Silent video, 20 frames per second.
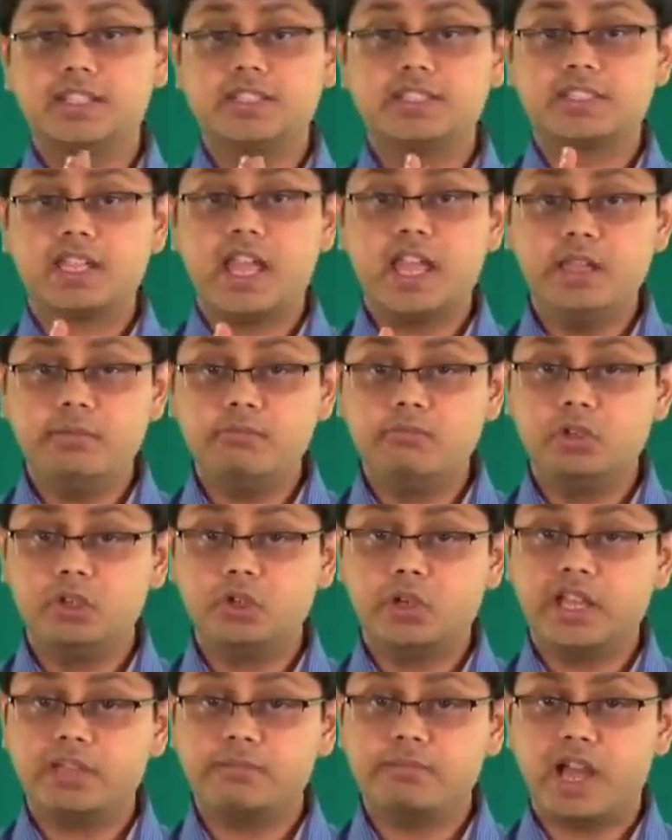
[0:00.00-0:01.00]
it's time to
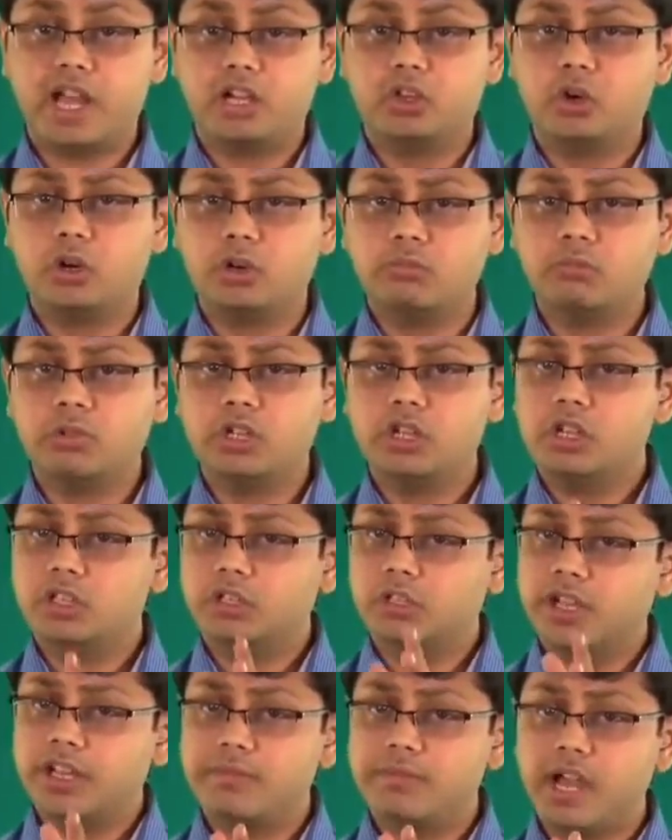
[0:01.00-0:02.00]
get back home.
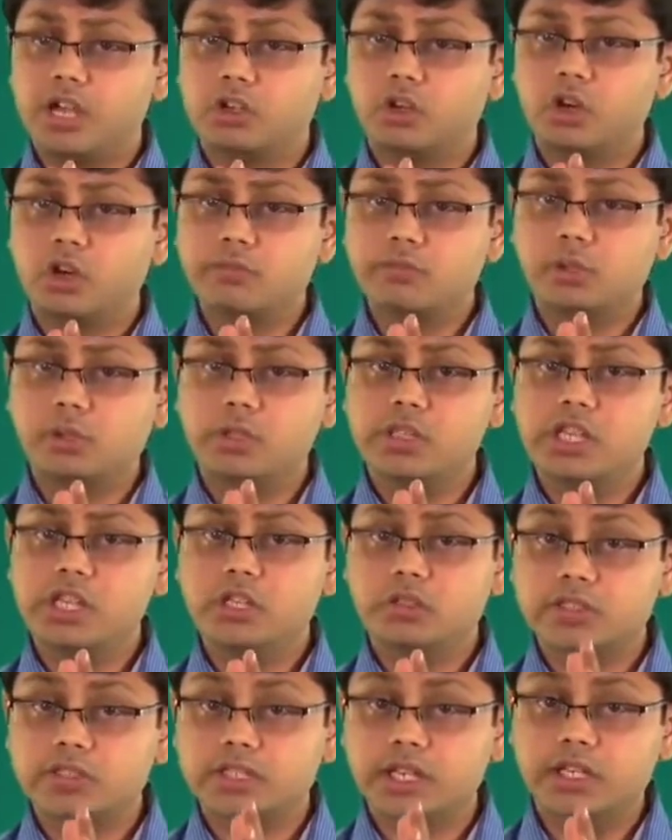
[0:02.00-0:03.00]
To get back home, you will need
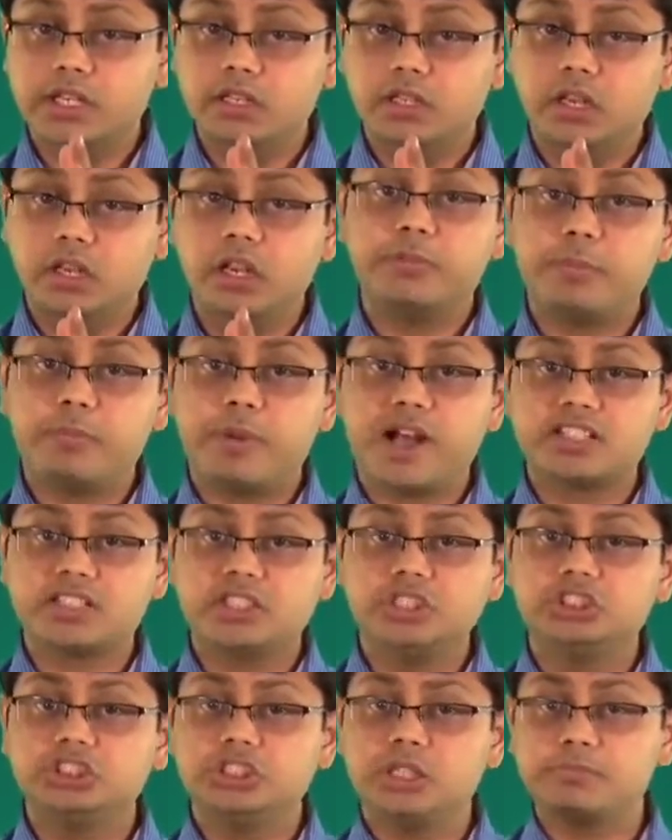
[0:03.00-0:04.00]
to signal the
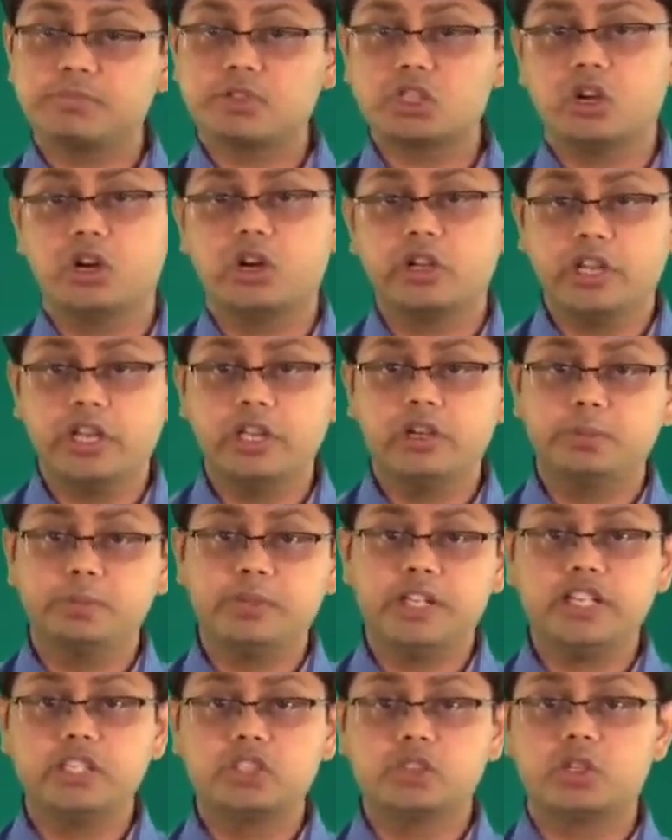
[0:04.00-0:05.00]
passing ships or
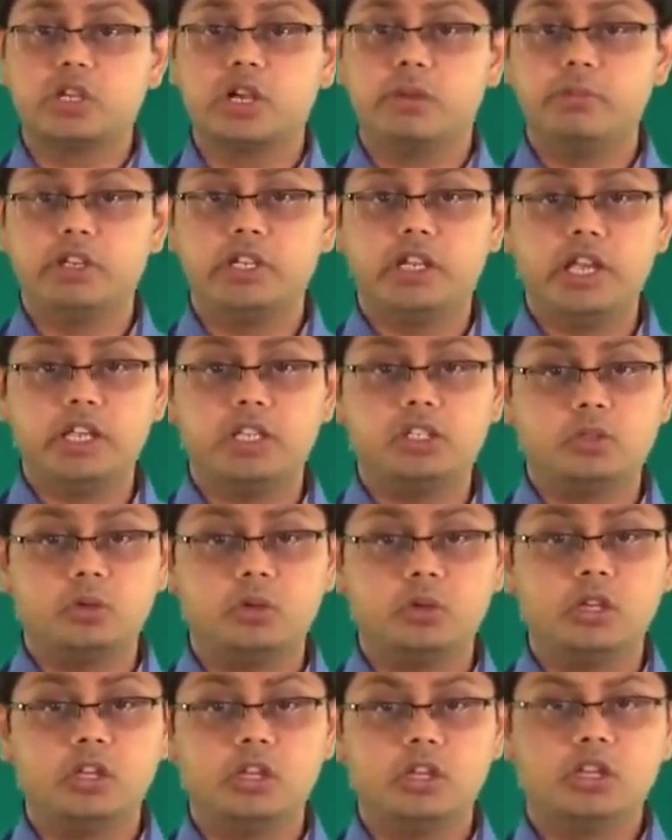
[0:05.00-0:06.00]
aeroplanes to come and get
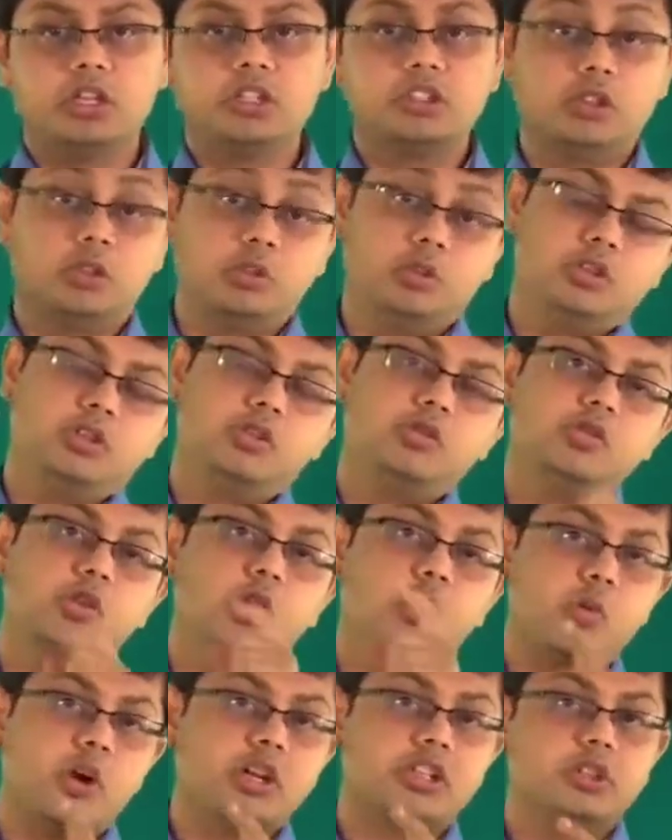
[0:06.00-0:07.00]
you. So you
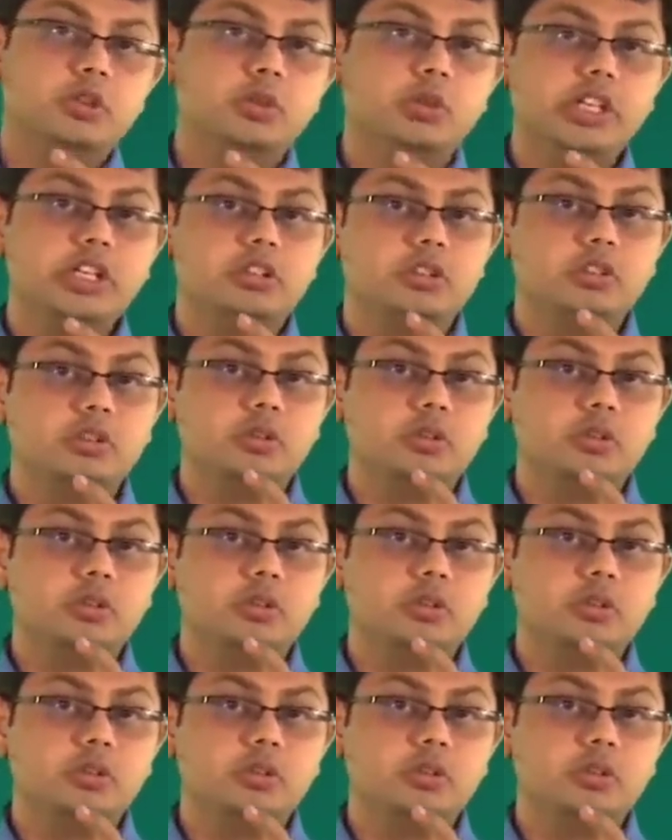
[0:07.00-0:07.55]
know what you need to